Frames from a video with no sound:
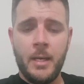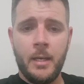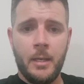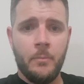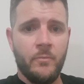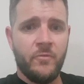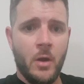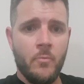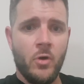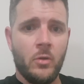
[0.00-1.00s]

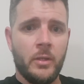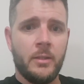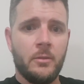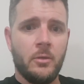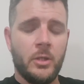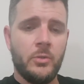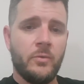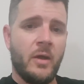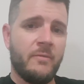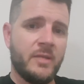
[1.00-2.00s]
Foam rolling
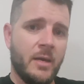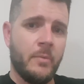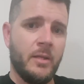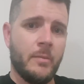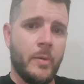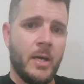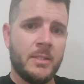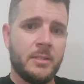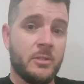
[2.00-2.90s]
I have done a bit in the past,